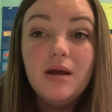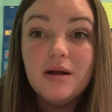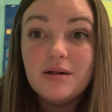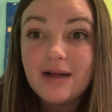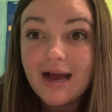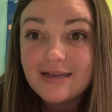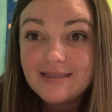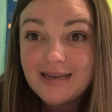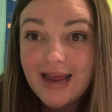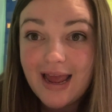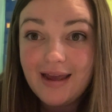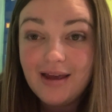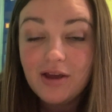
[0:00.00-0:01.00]
class
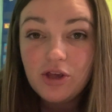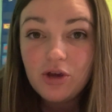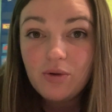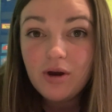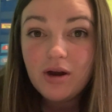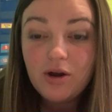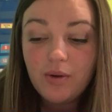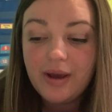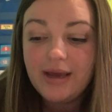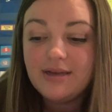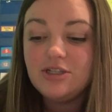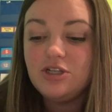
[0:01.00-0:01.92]
today, you are going